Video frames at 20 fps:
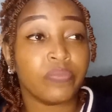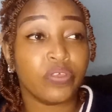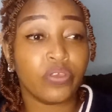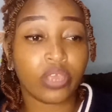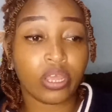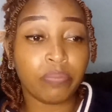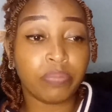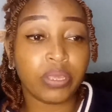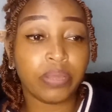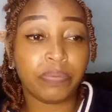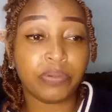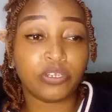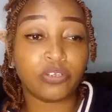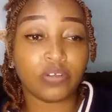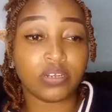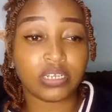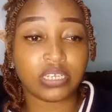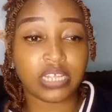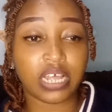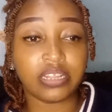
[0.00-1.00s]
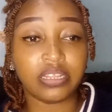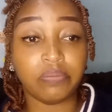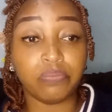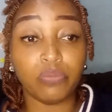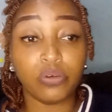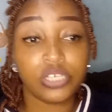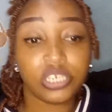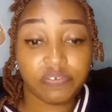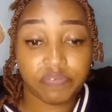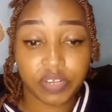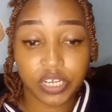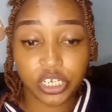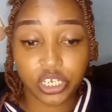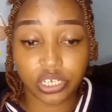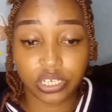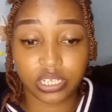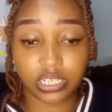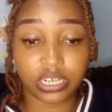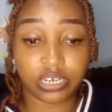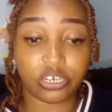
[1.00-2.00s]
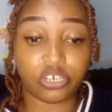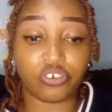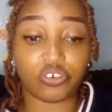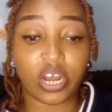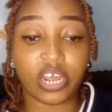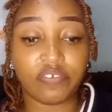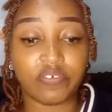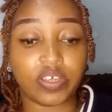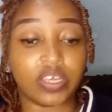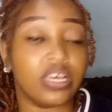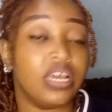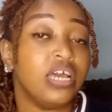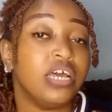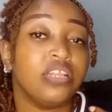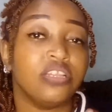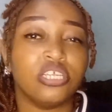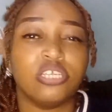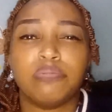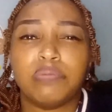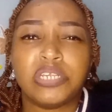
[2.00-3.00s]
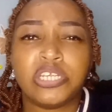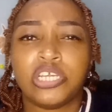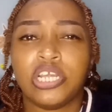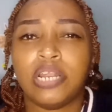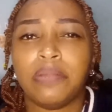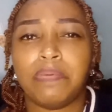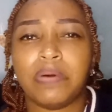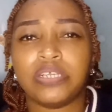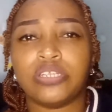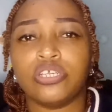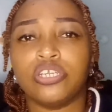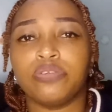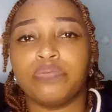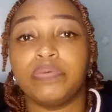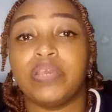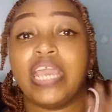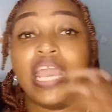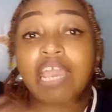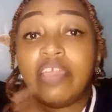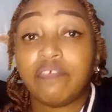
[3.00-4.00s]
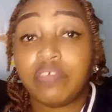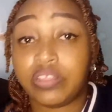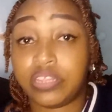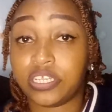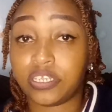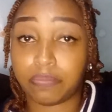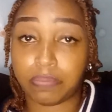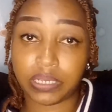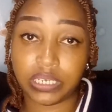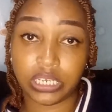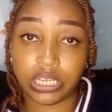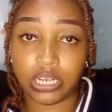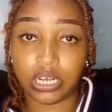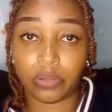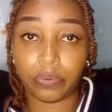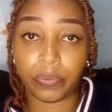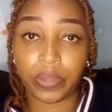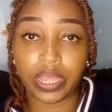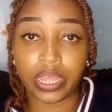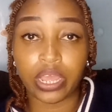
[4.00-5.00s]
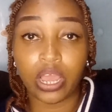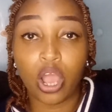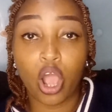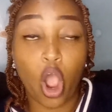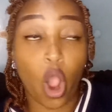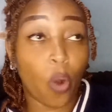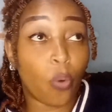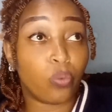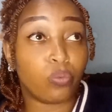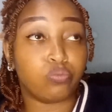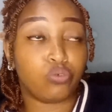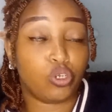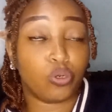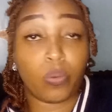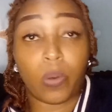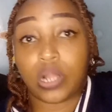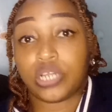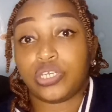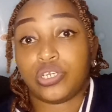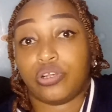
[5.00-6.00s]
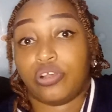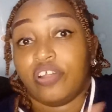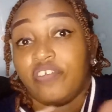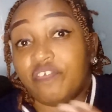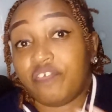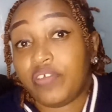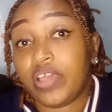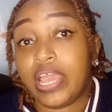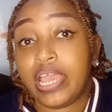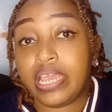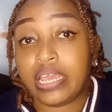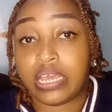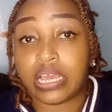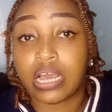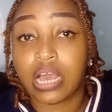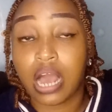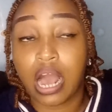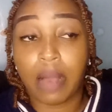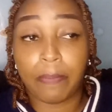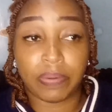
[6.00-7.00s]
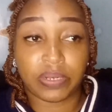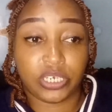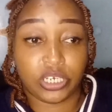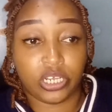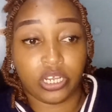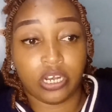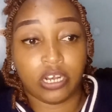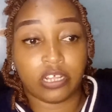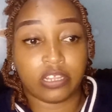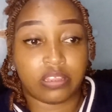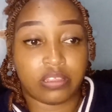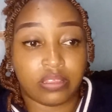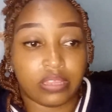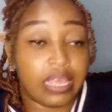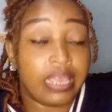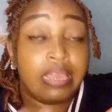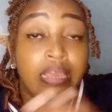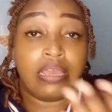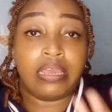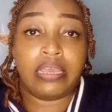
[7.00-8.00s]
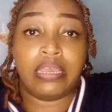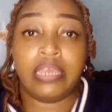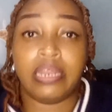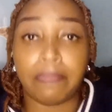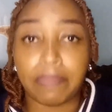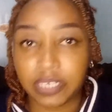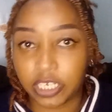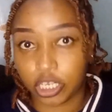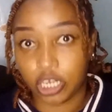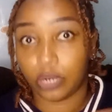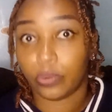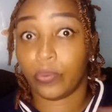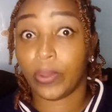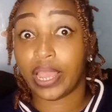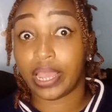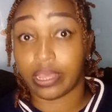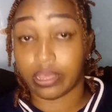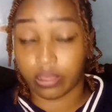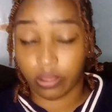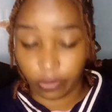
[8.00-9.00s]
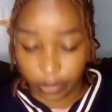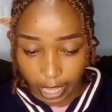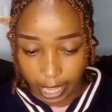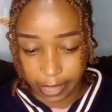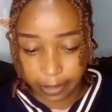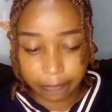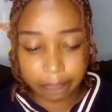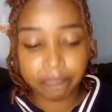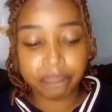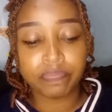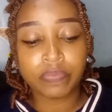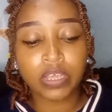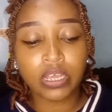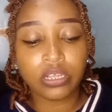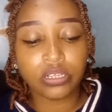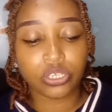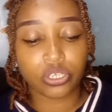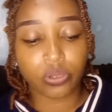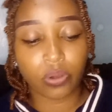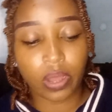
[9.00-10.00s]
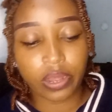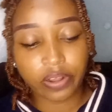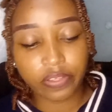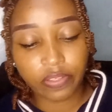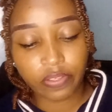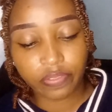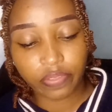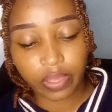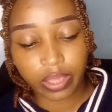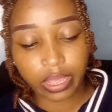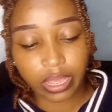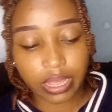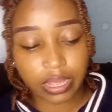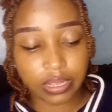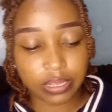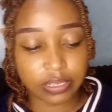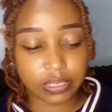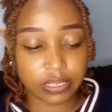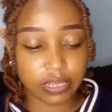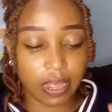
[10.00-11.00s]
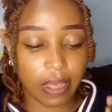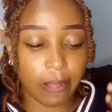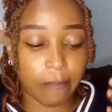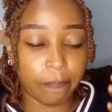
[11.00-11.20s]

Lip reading: you can be able to understand the motivations that are driving this particular person to behave in this particular way, or to want to convey a particular thing in a particular way, okay? So another thing is